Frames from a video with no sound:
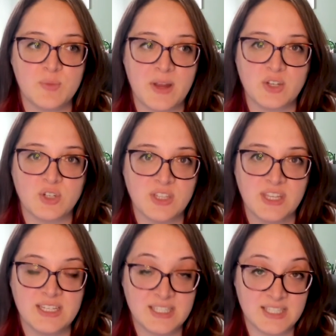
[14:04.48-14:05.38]
make sure that
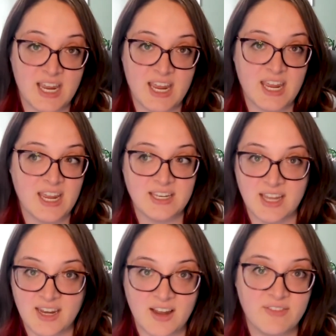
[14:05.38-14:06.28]
they stay and
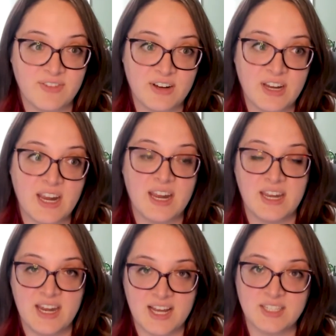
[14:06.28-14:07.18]
cannot variate and
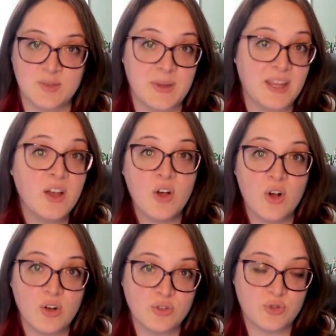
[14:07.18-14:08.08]
it has to be
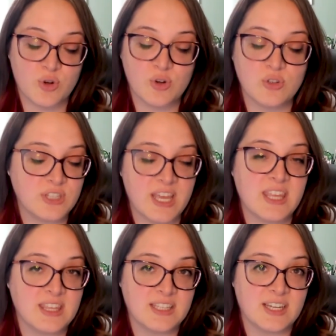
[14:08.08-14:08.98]
ultra cold. I
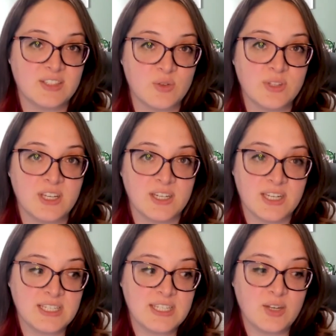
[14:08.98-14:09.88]
think that that's only going to
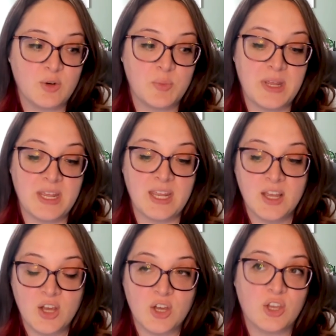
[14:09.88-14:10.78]
continue to be
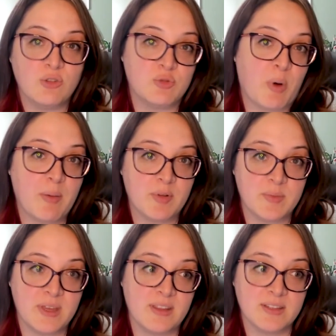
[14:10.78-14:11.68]
a huge problem
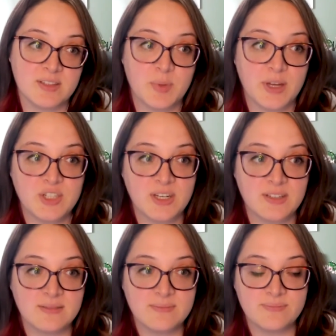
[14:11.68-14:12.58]
in the supply chain.